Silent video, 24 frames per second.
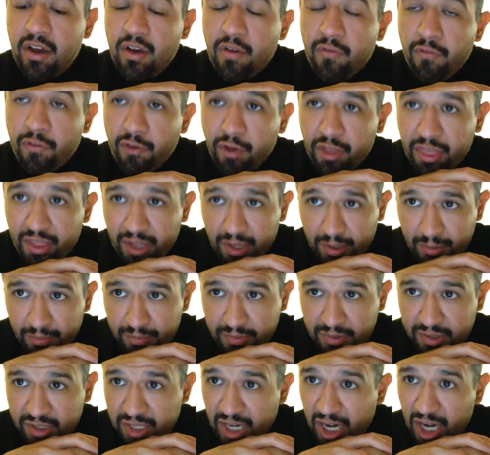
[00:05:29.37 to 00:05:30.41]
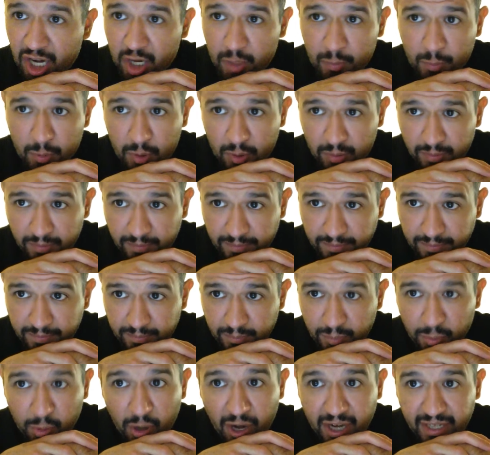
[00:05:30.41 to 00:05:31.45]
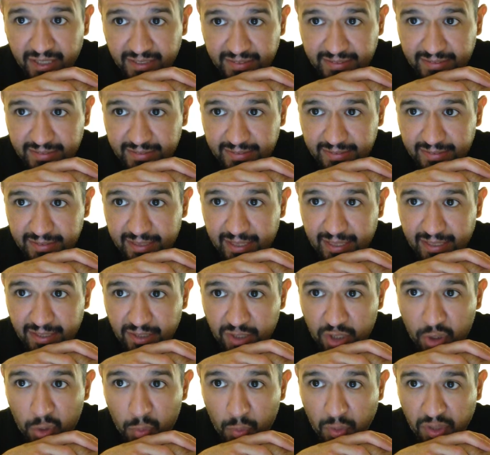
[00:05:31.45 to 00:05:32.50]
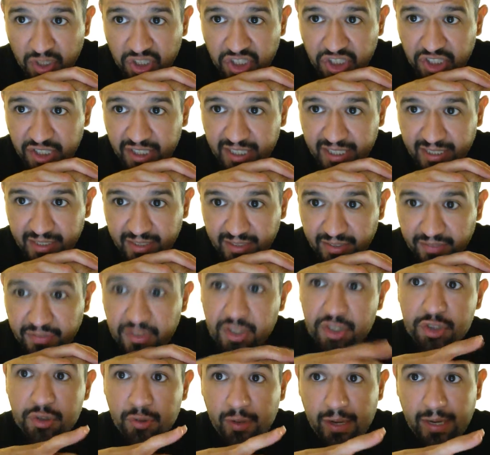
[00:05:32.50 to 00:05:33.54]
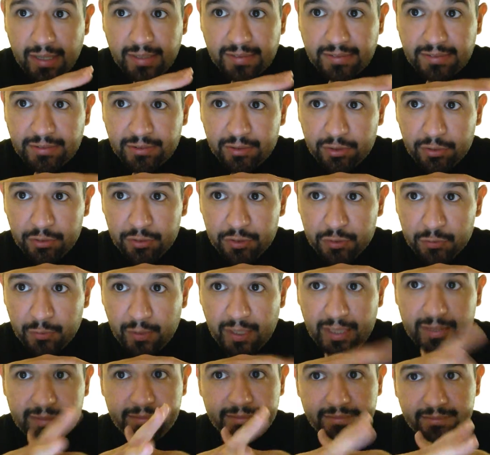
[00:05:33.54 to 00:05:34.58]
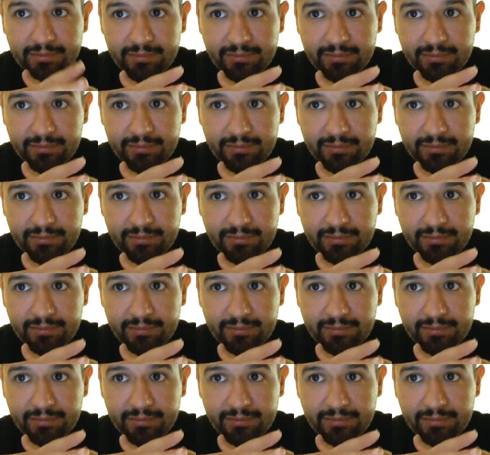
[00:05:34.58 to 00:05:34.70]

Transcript: for the terrible product that no one should eat if you're trying to lose weight.